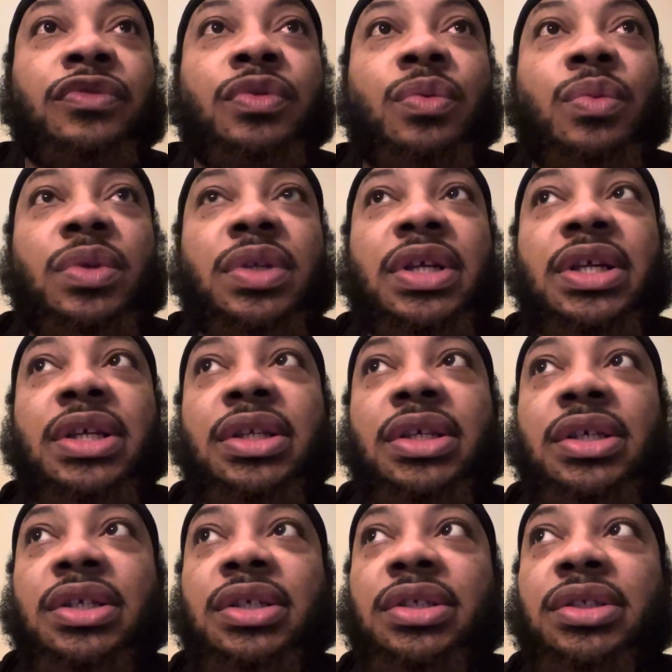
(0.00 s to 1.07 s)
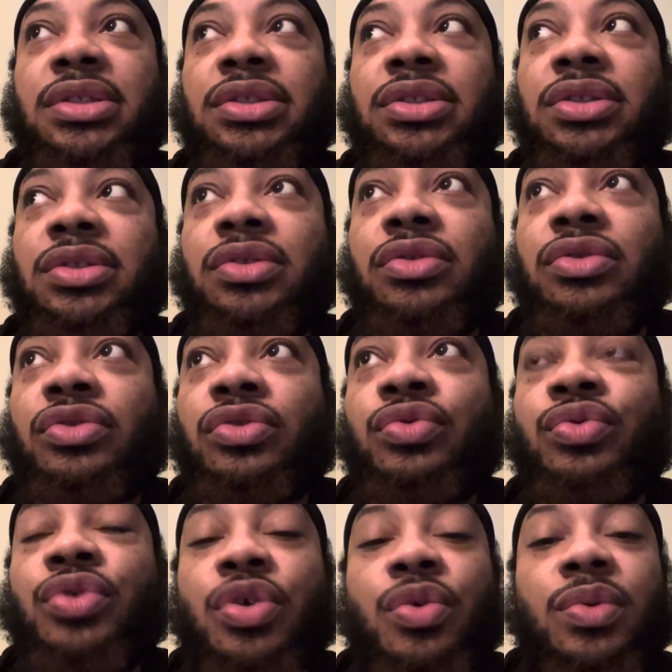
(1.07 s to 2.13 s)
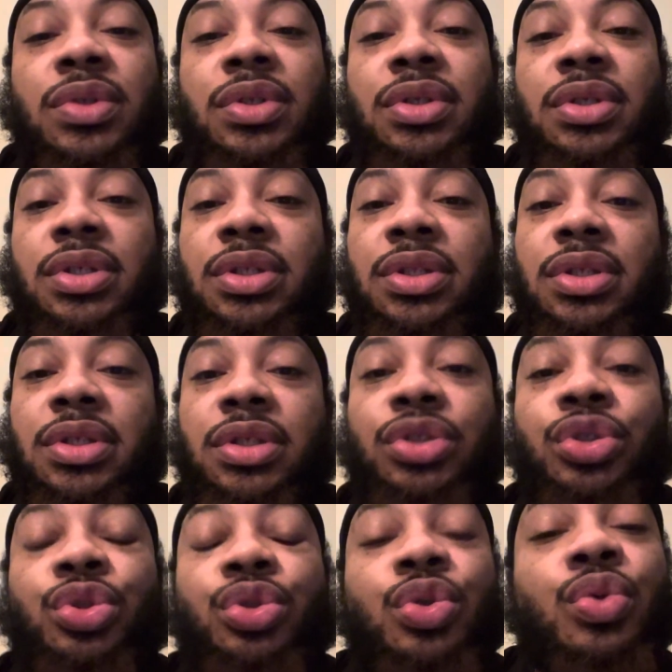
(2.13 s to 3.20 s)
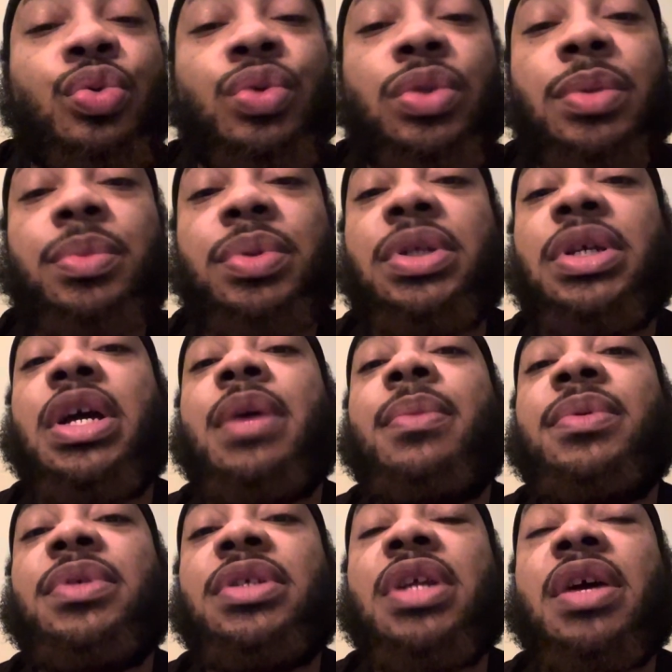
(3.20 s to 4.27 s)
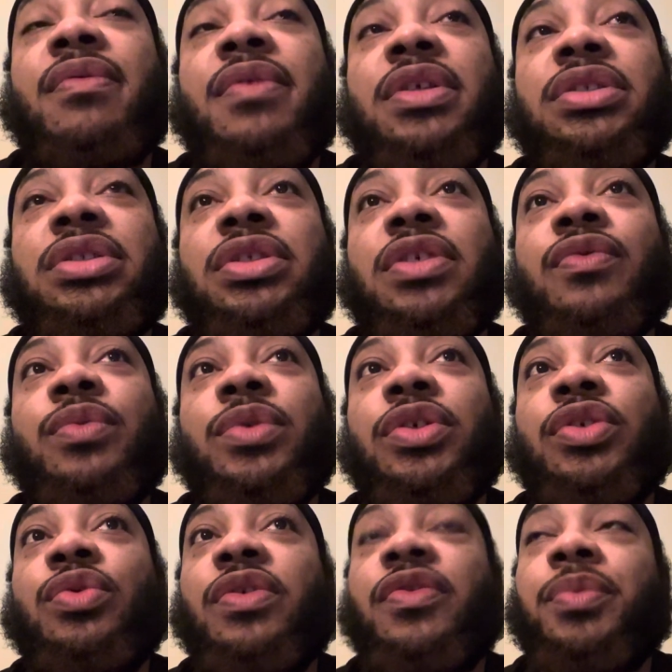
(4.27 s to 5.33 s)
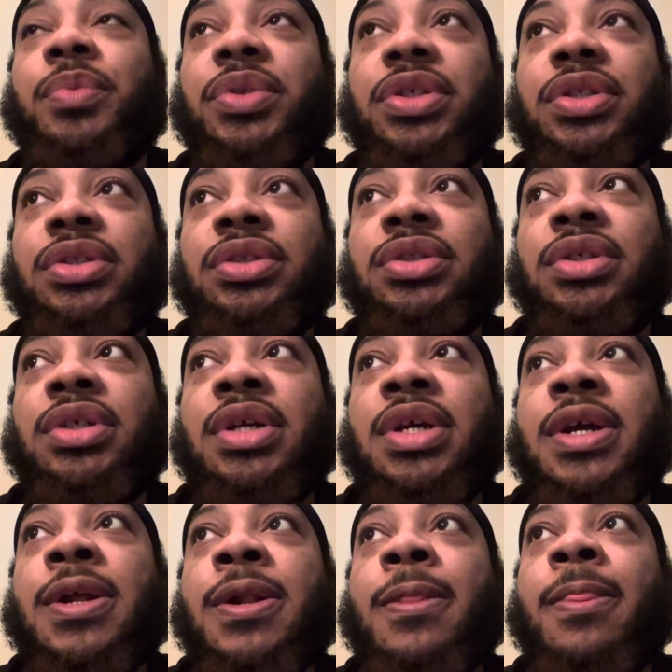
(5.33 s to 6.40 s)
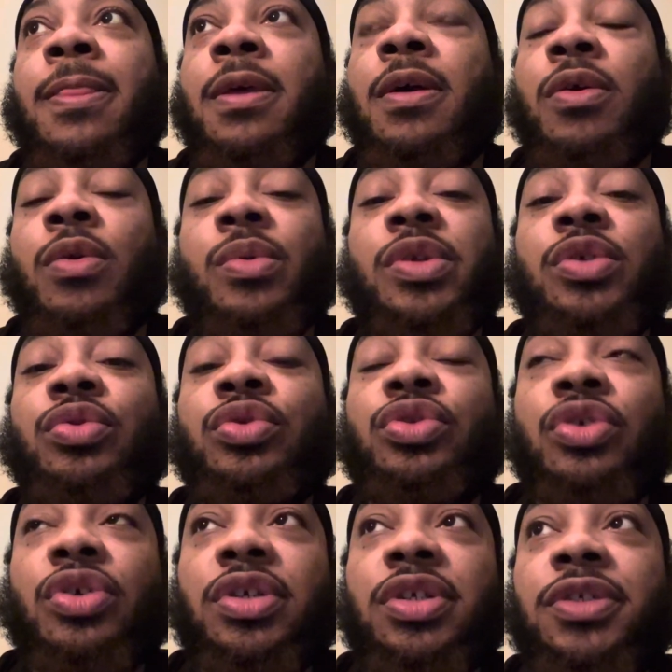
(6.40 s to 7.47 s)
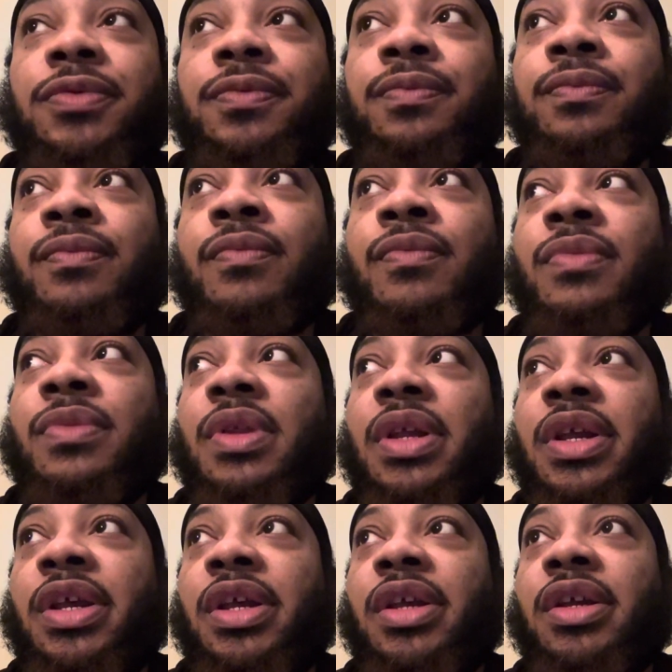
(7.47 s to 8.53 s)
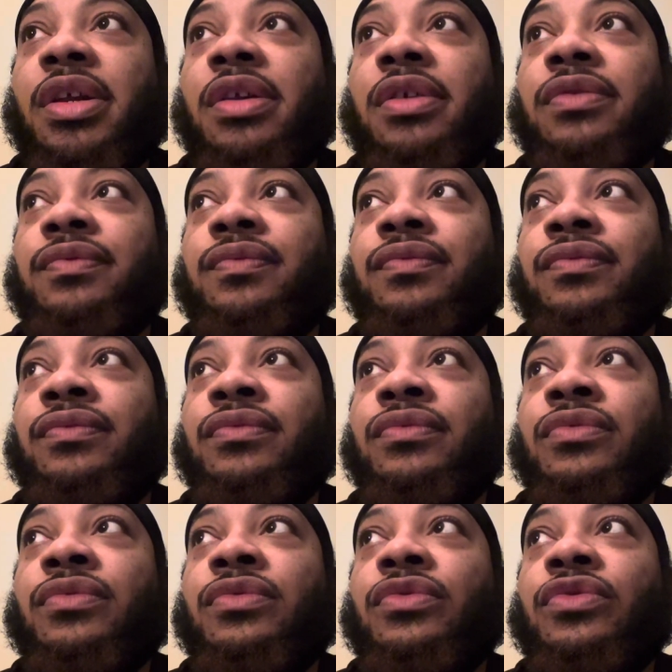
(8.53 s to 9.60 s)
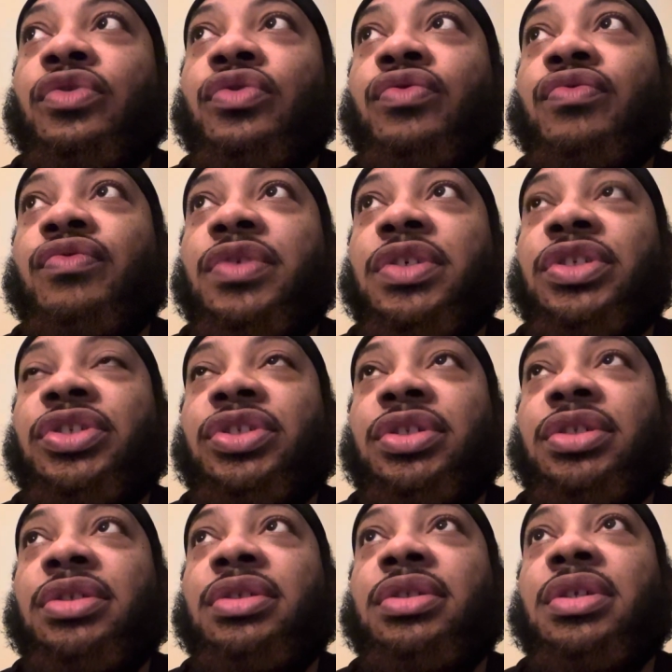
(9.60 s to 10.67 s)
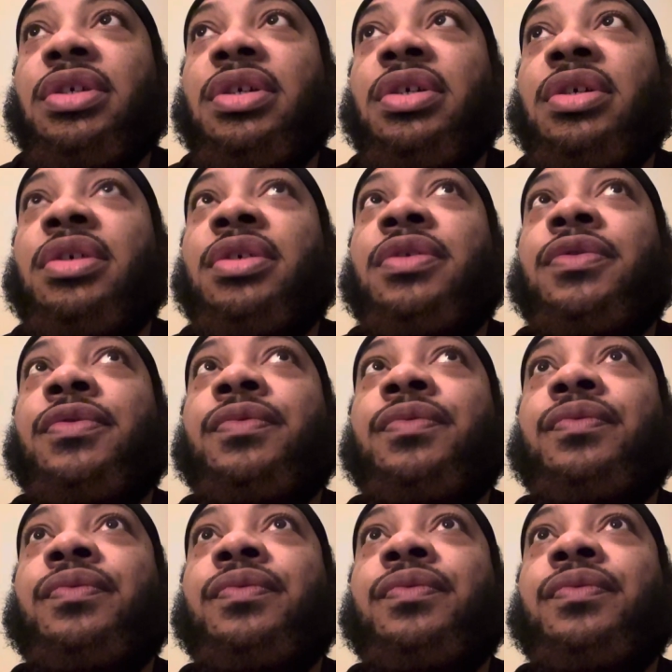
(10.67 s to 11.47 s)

180 is you going in the total, complete opposite direction of where you have been or where you started, and you reaching the